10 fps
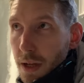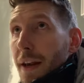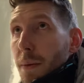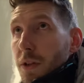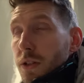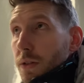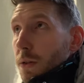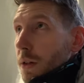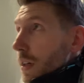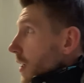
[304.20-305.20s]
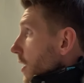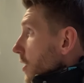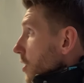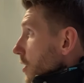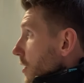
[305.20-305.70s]
And number two,
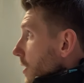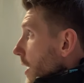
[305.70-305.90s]
just